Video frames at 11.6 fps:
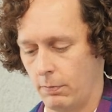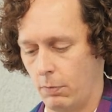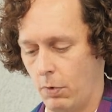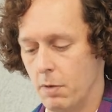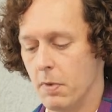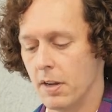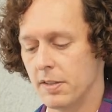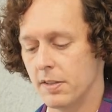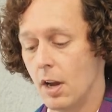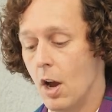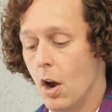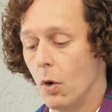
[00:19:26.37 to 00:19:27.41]
We must
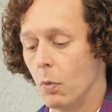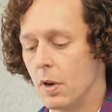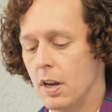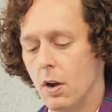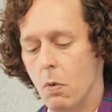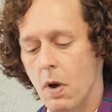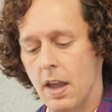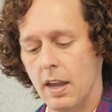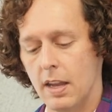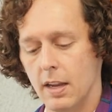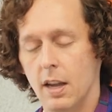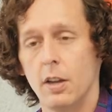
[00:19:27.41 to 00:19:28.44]

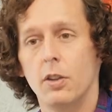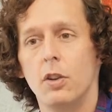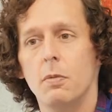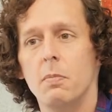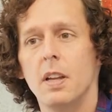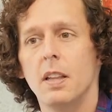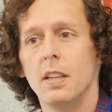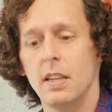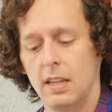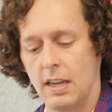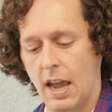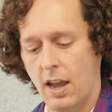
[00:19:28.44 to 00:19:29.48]
reawaken a
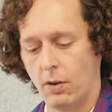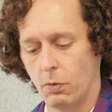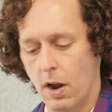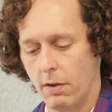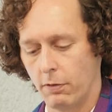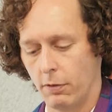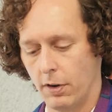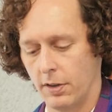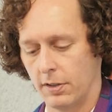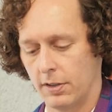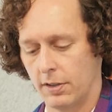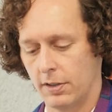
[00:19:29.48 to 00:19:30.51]
humility and
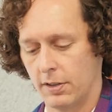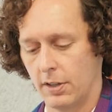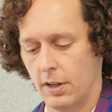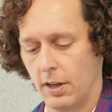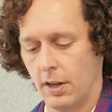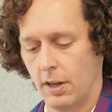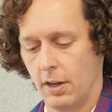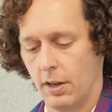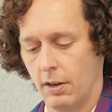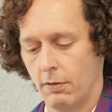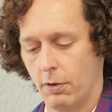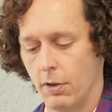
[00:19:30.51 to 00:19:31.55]
reverence
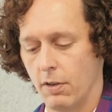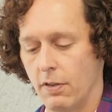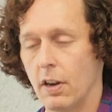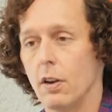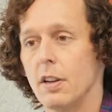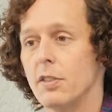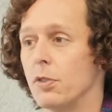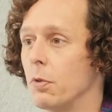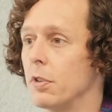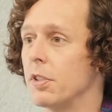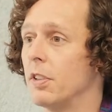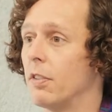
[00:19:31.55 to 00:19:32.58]
for the very
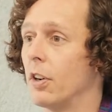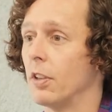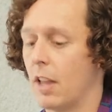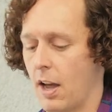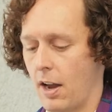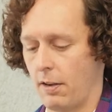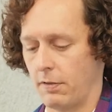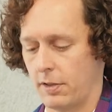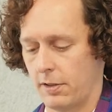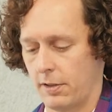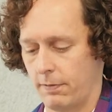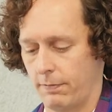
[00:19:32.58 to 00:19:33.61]
source of our
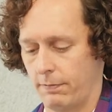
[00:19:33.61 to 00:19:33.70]
lives.